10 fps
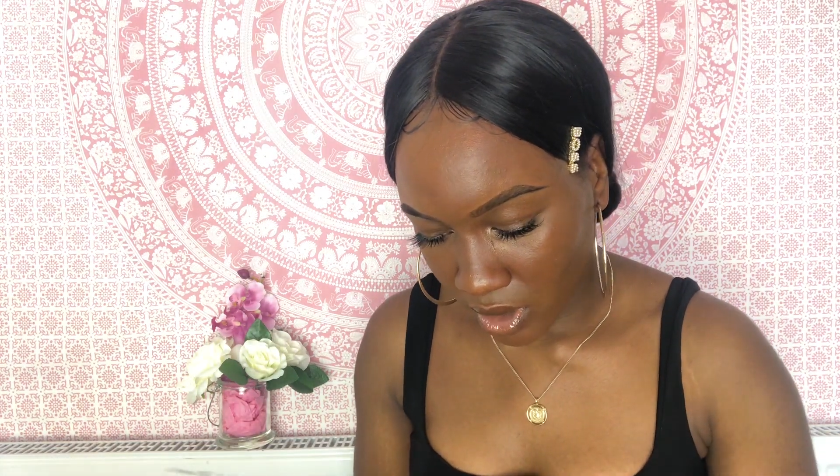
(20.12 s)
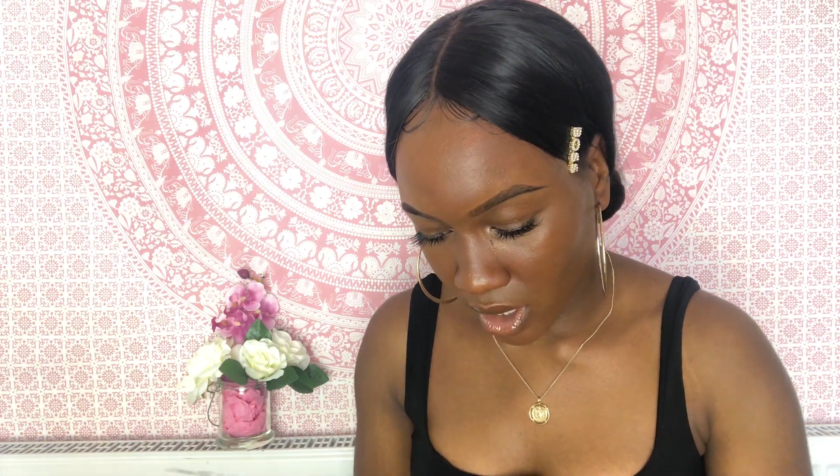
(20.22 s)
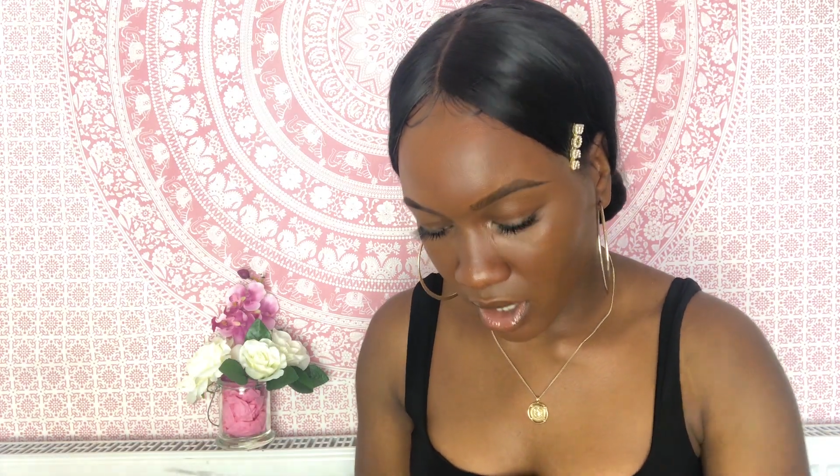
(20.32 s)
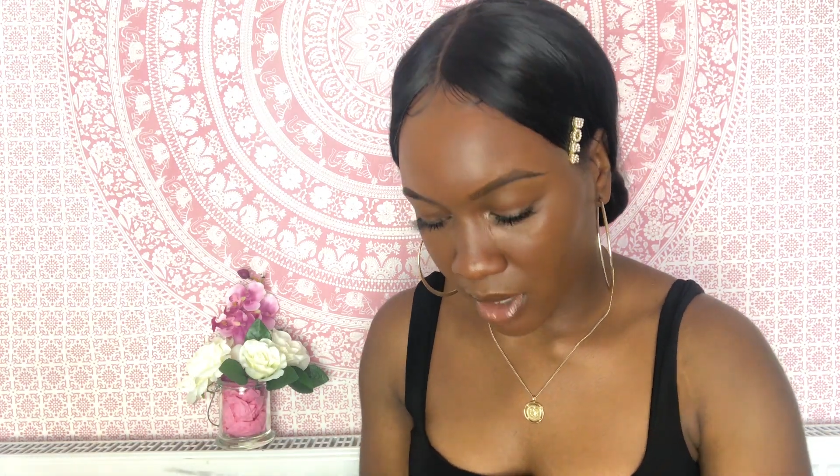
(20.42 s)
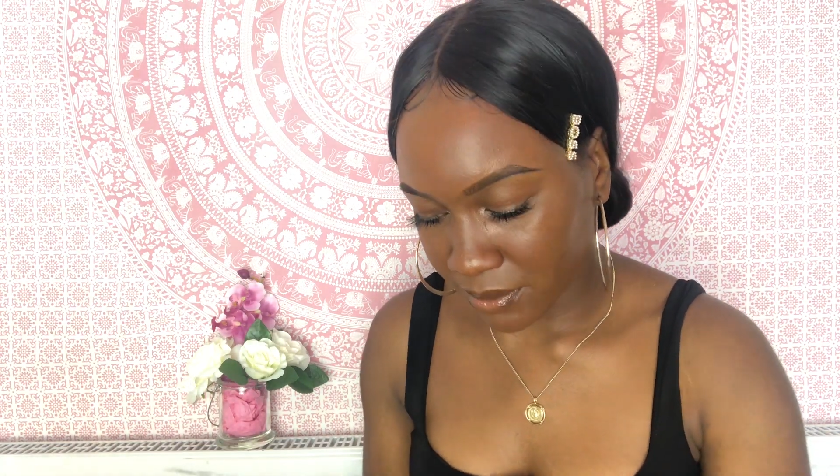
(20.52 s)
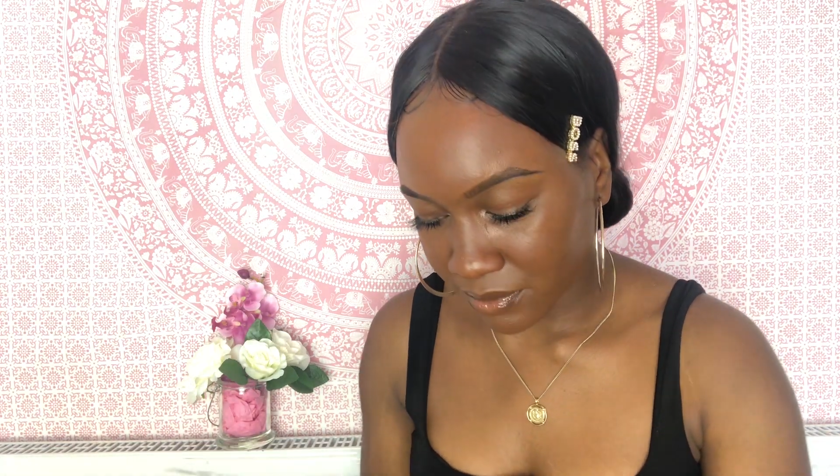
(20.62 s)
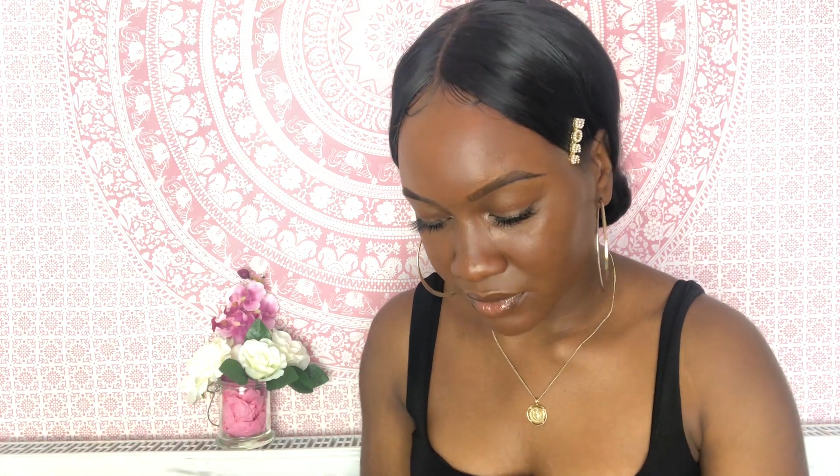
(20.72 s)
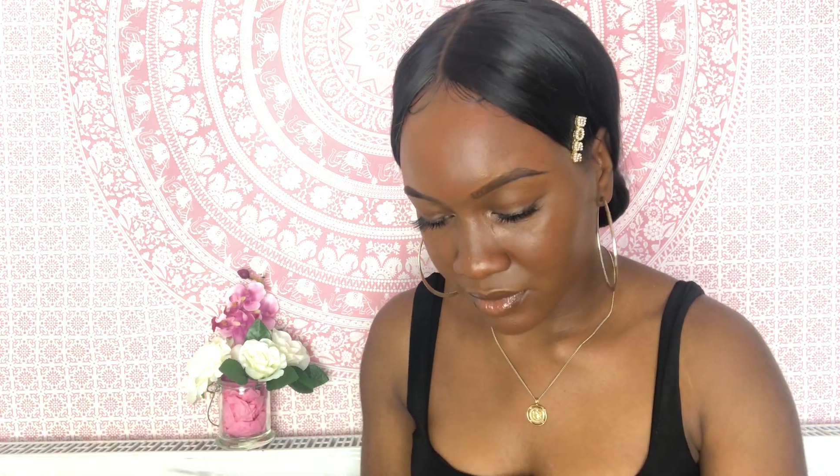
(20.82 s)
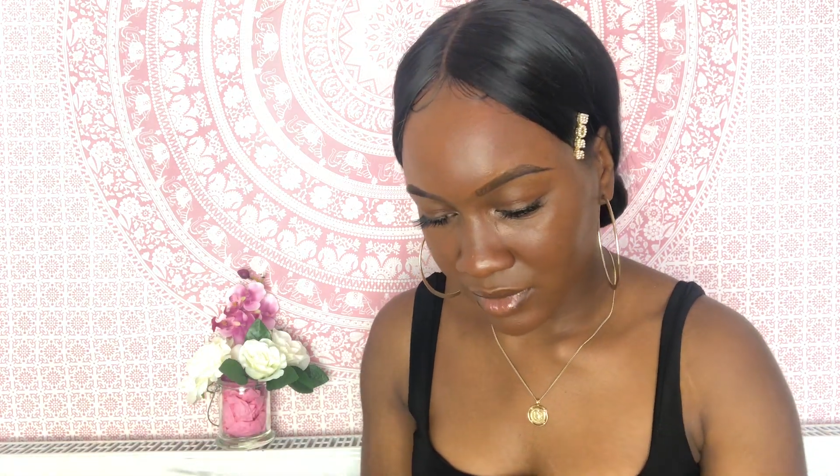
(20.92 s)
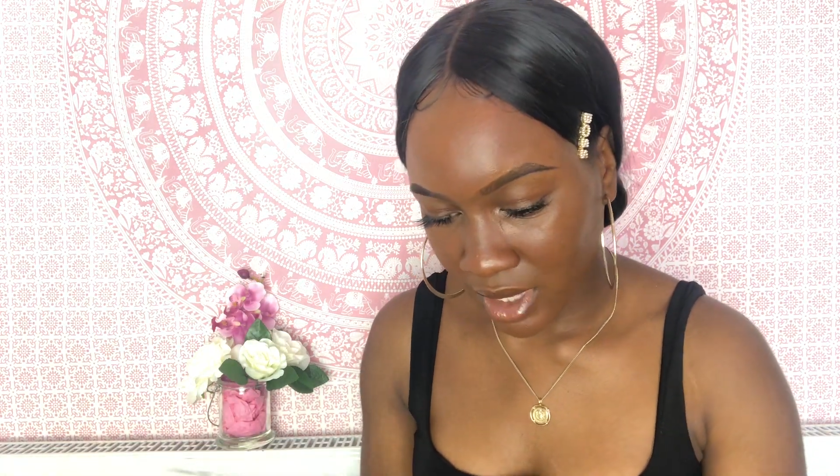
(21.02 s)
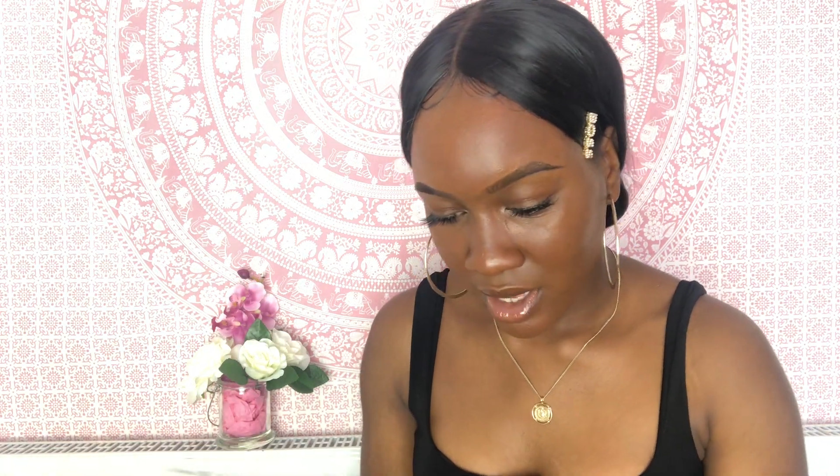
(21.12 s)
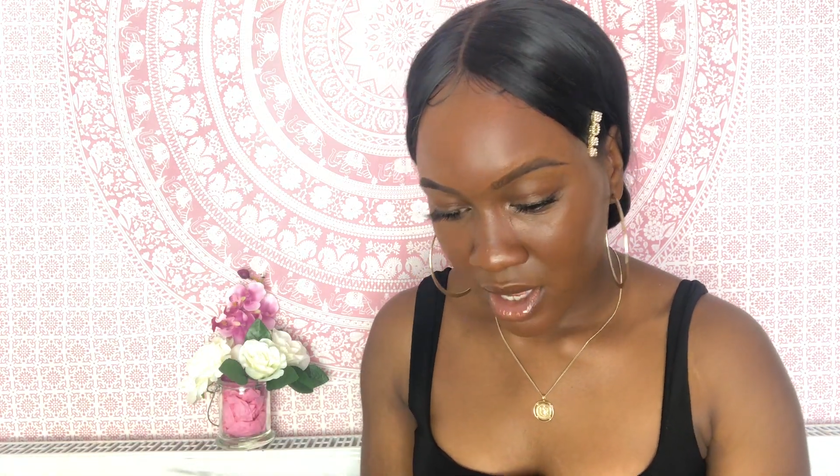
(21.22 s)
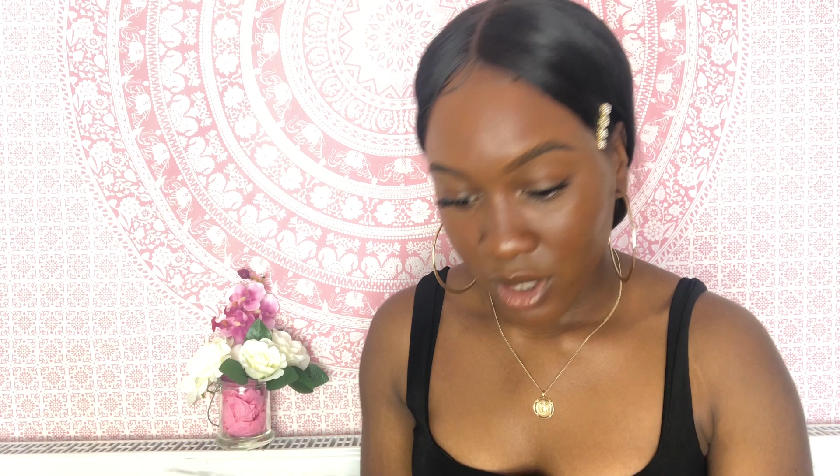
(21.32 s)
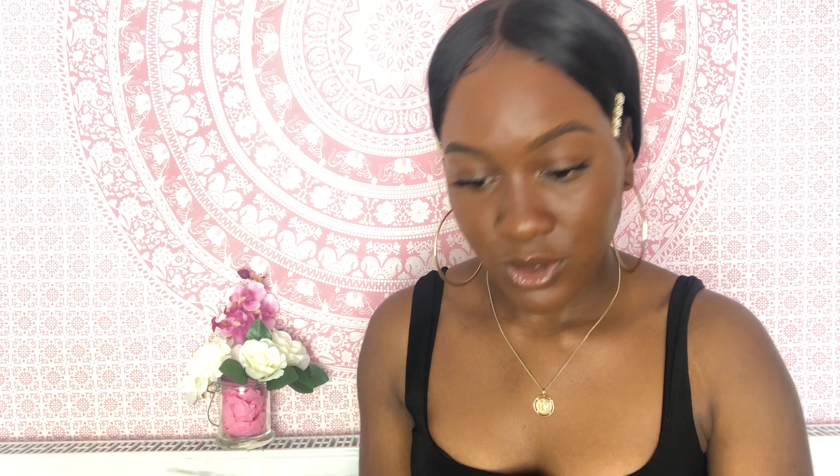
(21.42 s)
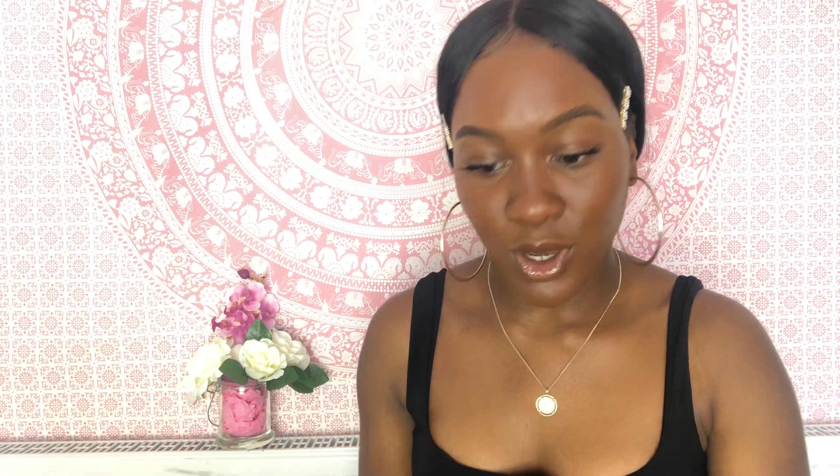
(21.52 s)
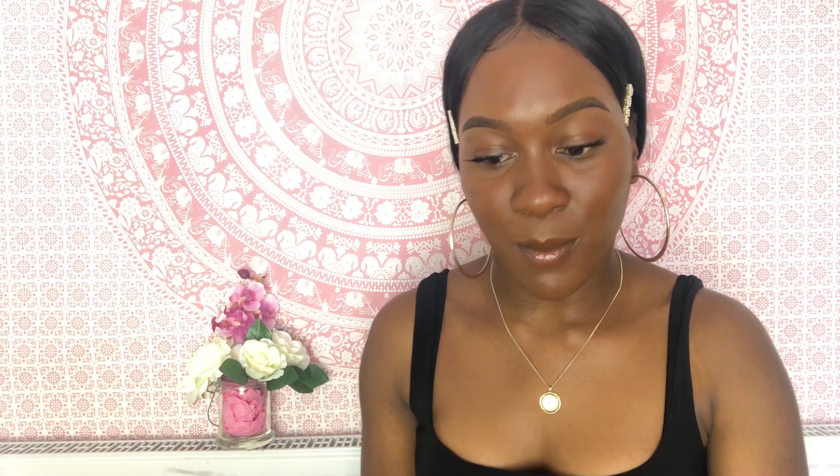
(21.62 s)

Um, so